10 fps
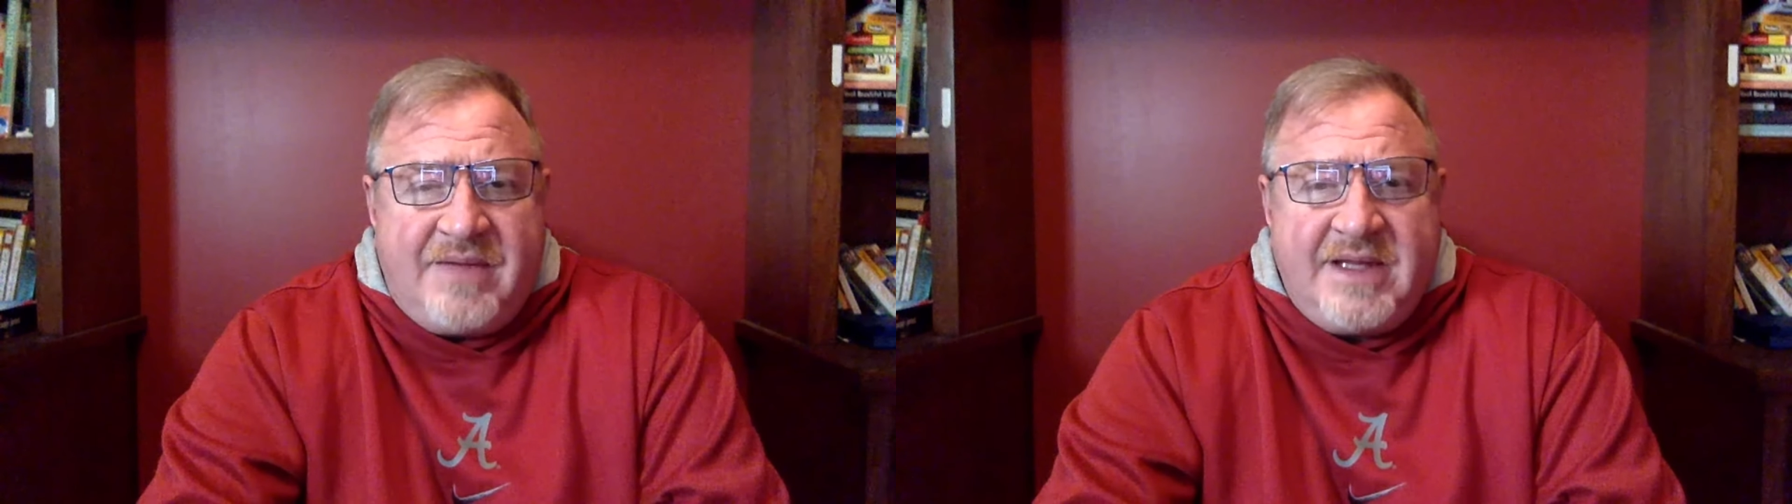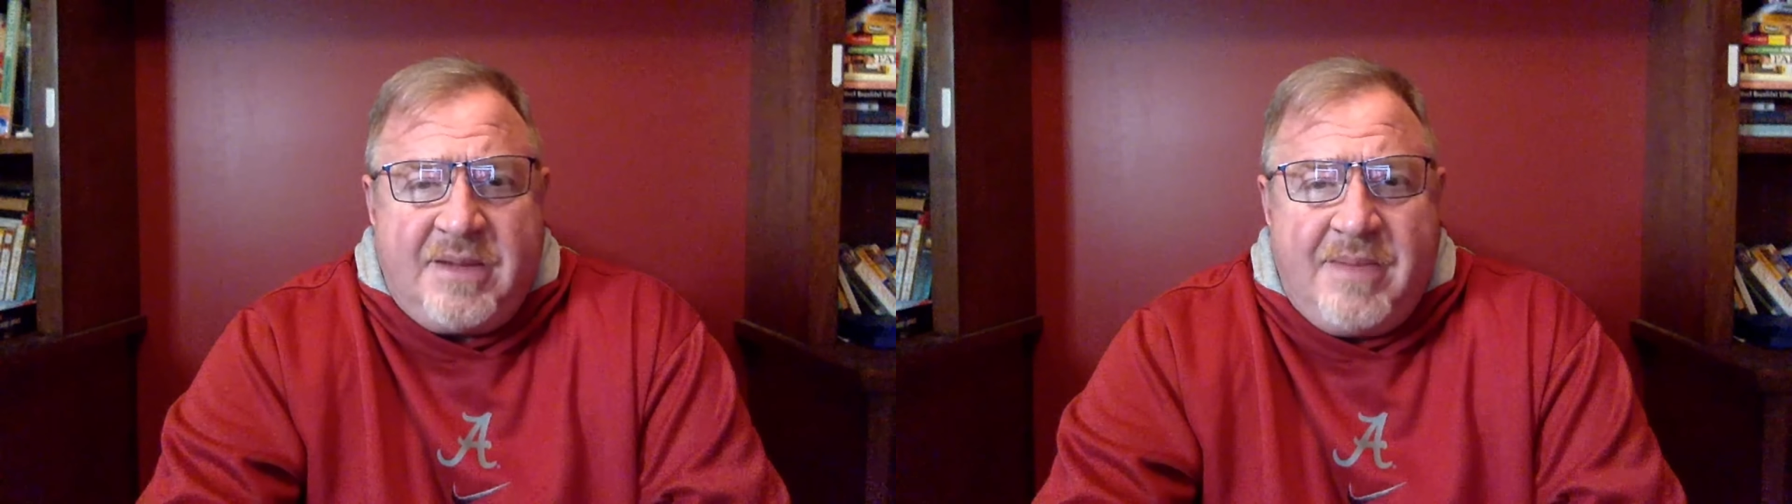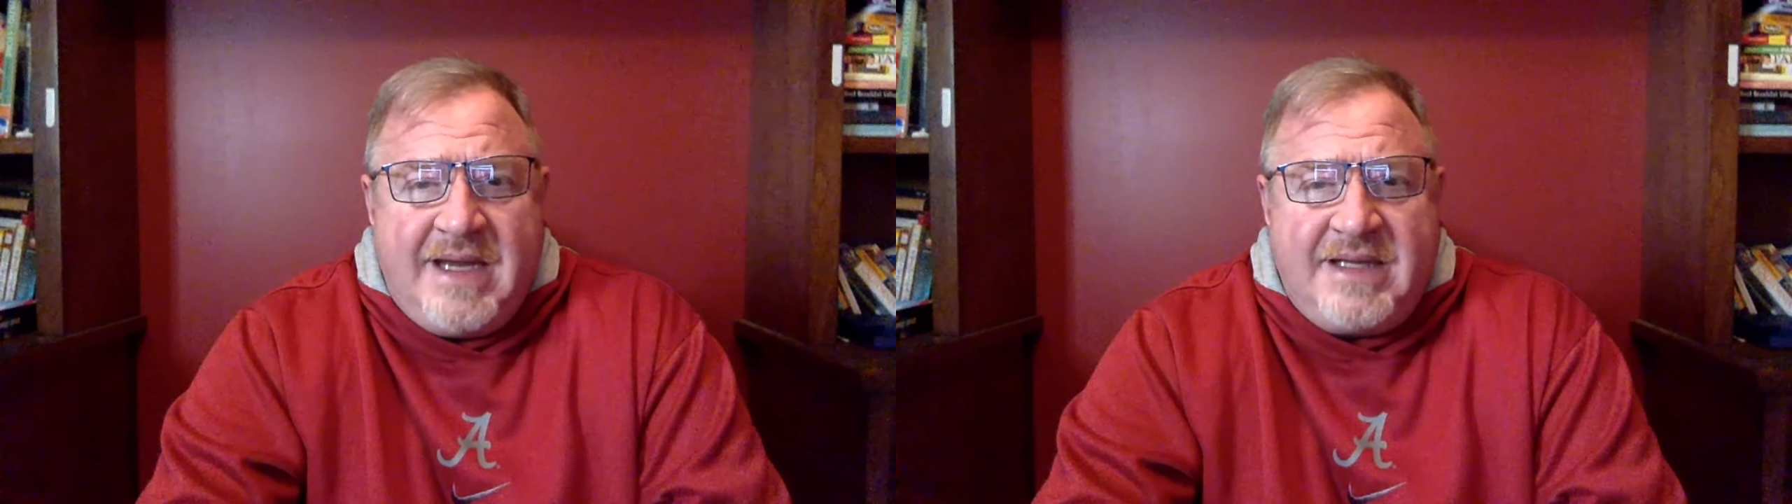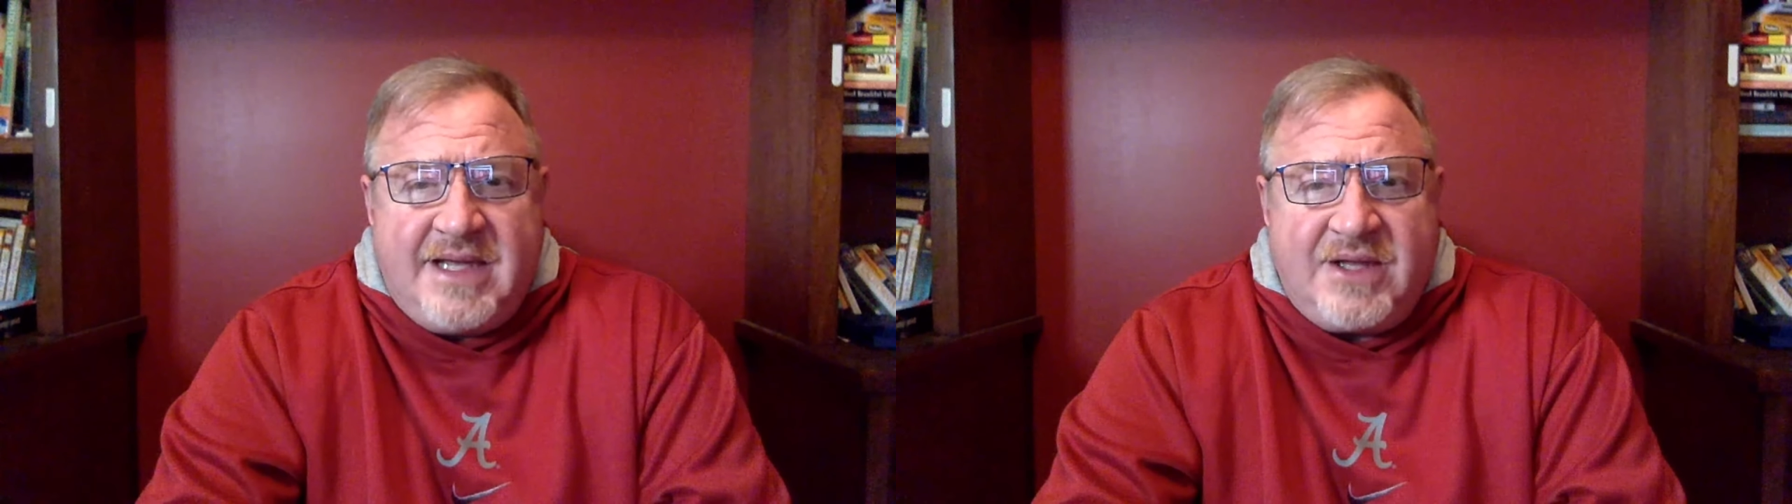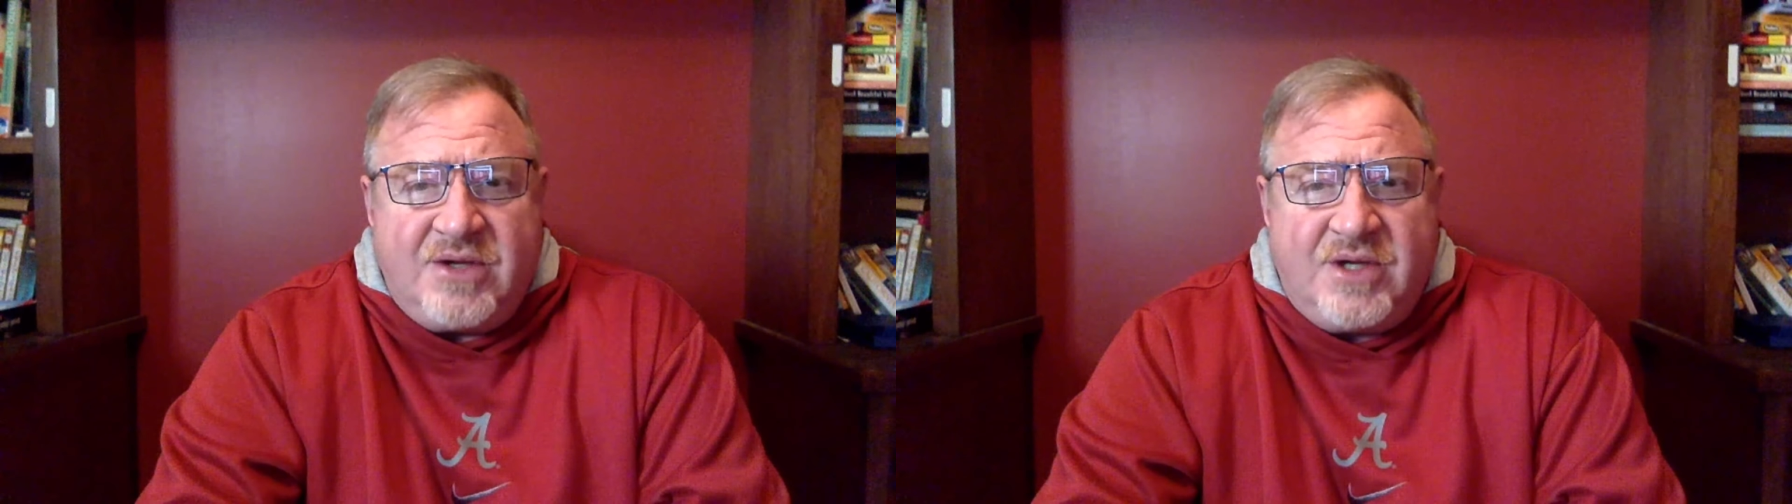think the main
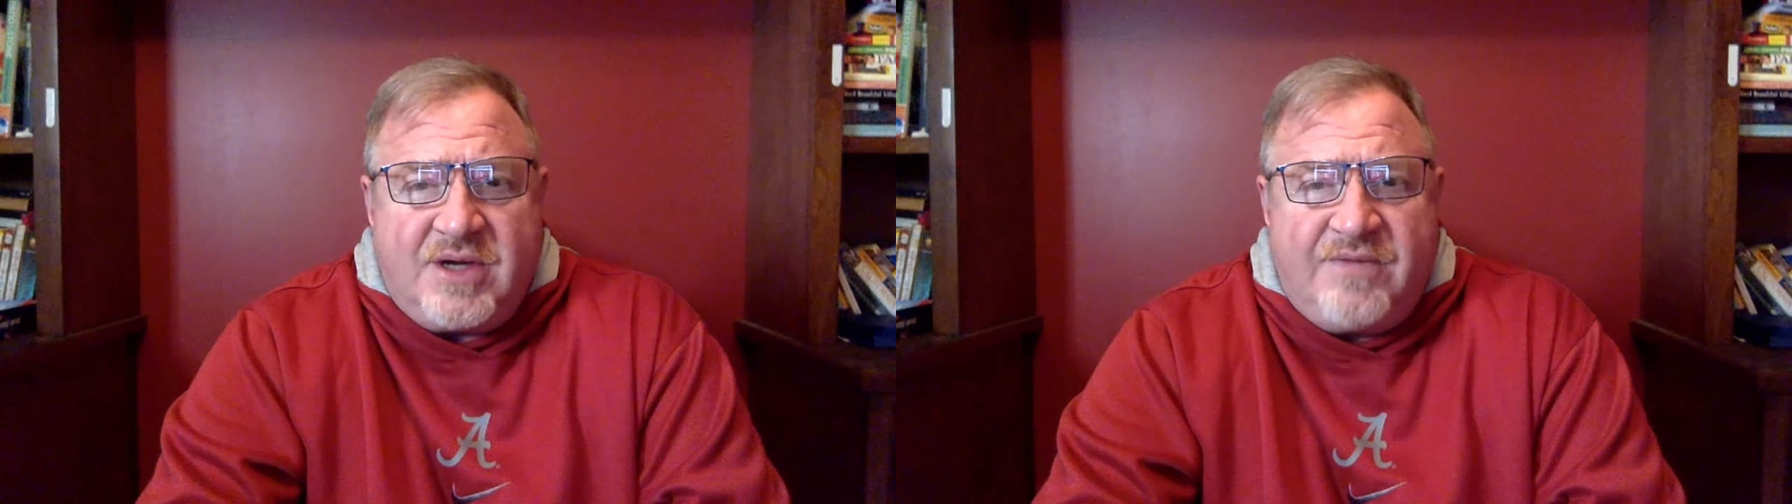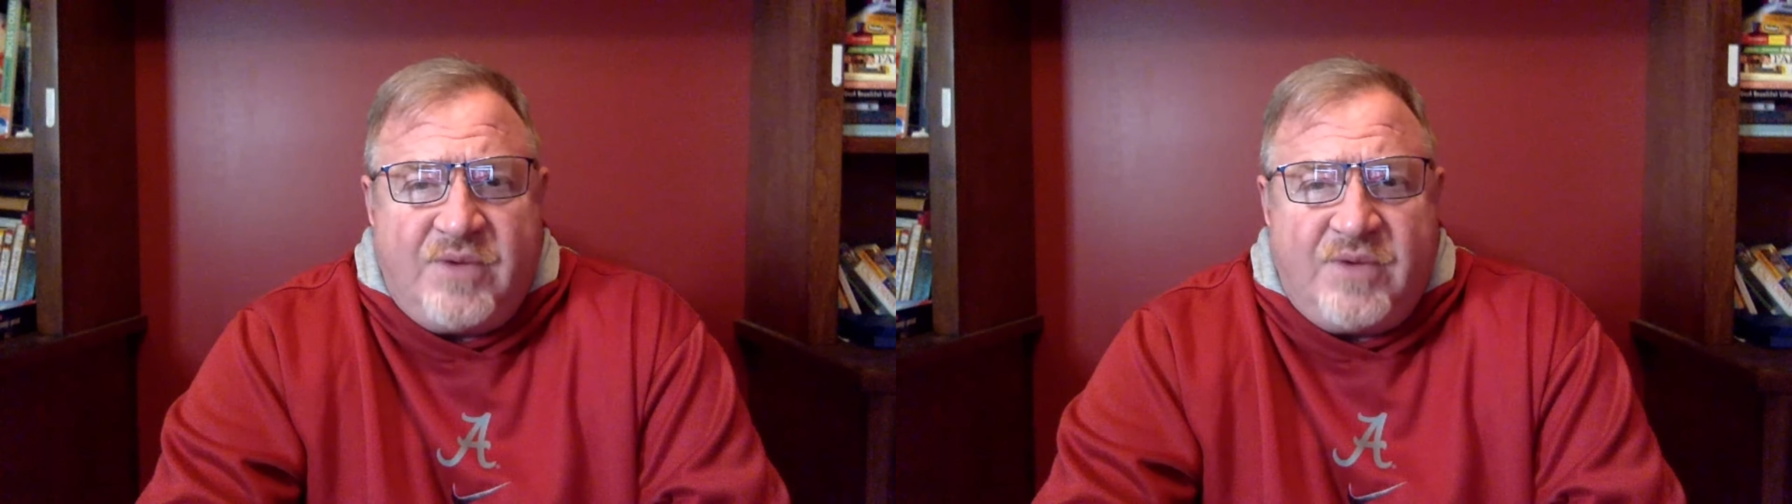thing they're looking